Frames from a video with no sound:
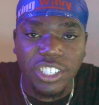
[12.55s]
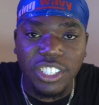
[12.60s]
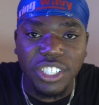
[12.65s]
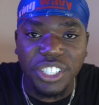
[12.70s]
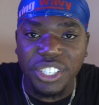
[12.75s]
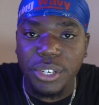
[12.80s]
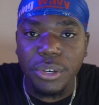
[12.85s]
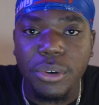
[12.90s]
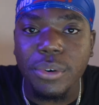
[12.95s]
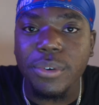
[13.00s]

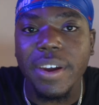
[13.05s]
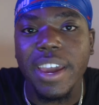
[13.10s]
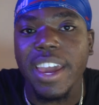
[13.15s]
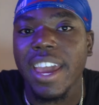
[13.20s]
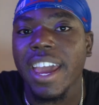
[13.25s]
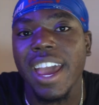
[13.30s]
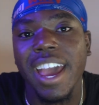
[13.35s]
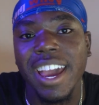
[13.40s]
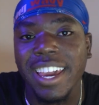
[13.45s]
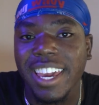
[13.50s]
just you
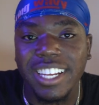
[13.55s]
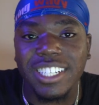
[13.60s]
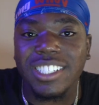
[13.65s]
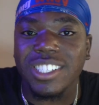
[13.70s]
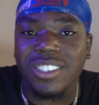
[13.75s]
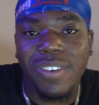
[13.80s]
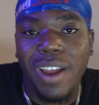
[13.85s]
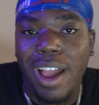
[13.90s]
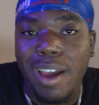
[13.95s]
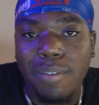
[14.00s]

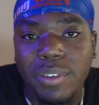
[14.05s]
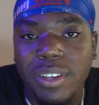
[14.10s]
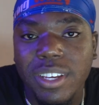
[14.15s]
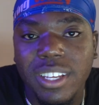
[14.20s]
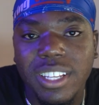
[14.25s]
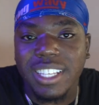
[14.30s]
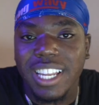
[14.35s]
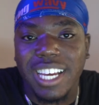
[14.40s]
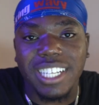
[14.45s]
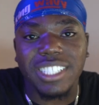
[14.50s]
against
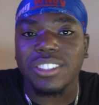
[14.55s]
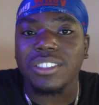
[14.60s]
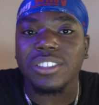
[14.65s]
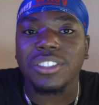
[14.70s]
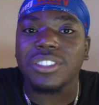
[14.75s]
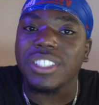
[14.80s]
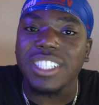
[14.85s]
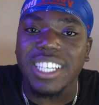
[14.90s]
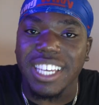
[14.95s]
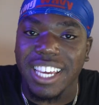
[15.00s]
gravity. That's
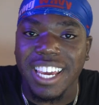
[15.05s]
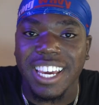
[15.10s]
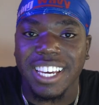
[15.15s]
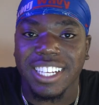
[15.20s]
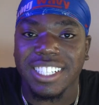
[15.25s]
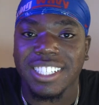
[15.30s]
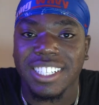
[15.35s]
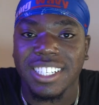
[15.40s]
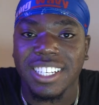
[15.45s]
literally it.